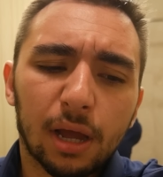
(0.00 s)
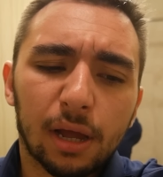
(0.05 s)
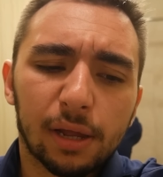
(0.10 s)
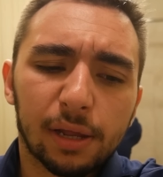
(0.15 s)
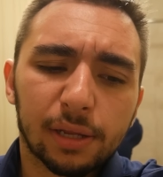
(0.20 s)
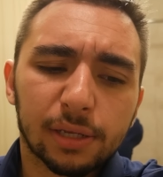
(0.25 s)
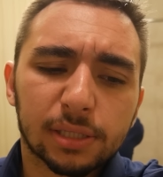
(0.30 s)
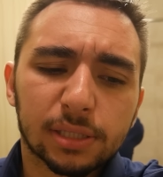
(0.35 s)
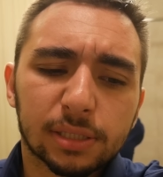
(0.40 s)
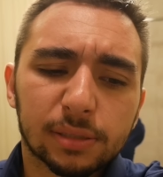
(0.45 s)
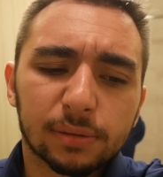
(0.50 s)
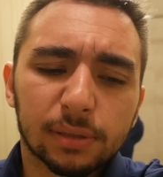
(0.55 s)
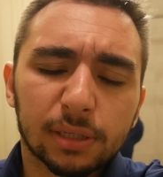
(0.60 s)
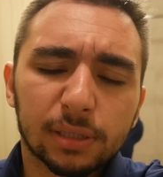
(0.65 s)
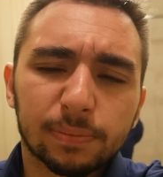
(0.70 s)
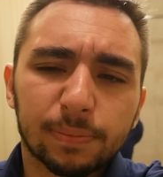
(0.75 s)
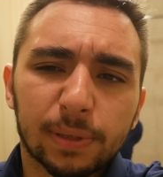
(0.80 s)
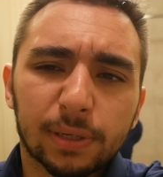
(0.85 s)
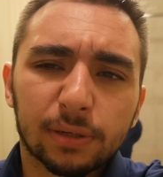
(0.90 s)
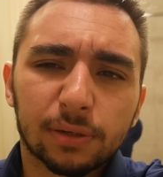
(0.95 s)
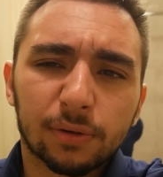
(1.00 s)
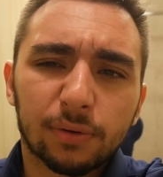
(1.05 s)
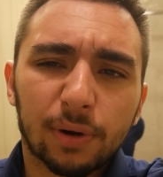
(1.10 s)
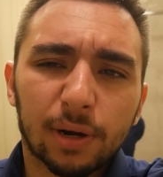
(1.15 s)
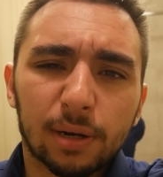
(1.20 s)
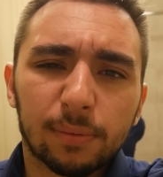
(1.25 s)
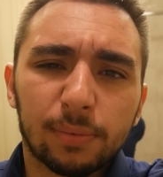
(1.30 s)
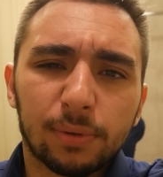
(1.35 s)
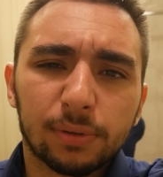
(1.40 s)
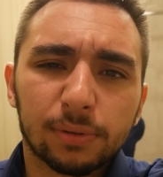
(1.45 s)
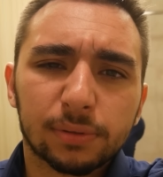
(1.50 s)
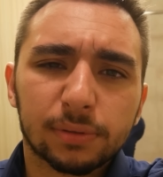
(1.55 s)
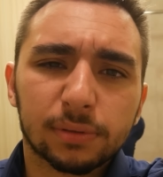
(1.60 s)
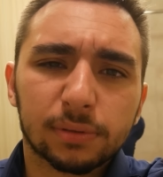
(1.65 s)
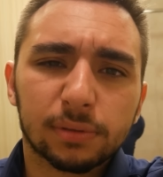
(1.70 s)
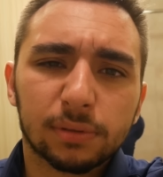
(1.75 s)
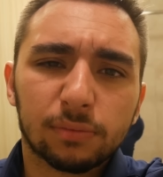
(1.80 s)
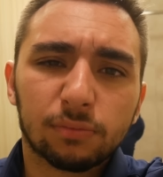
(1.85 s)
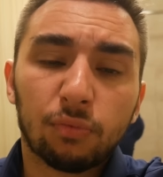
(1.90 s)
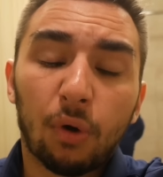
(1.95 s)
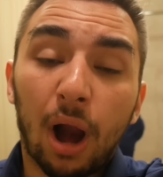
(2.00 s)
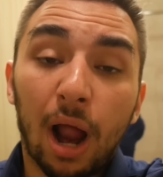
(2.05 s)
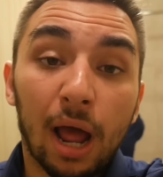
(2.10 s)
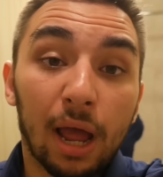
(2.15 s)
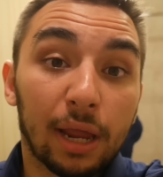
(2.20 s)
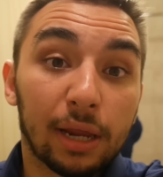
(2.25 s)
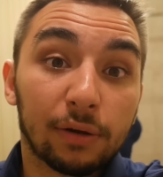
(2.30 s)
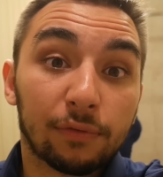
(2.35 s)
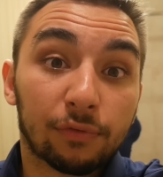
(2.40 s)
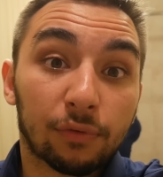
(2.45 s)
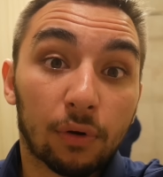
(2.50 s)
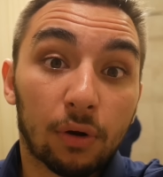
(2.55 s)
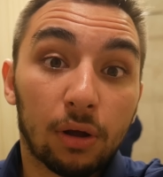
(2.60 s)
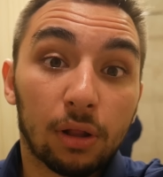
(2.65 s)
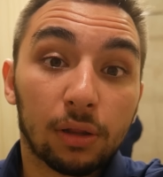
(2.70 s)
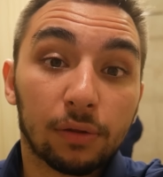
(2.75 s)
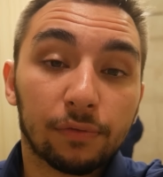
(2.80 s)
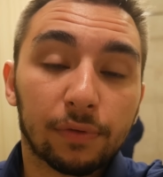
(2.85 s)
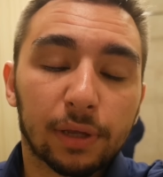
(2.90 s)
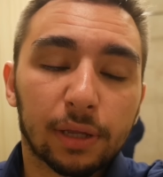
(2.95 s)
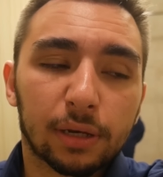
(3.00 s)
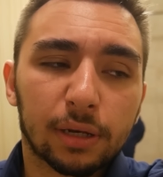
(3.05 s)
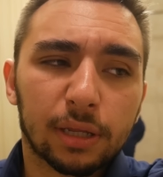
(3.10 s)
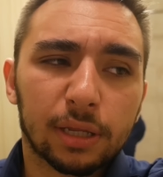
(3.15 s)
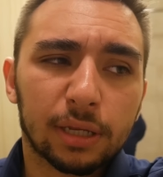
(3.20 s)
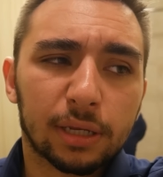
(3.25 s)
it's been an incredible ride for all of it.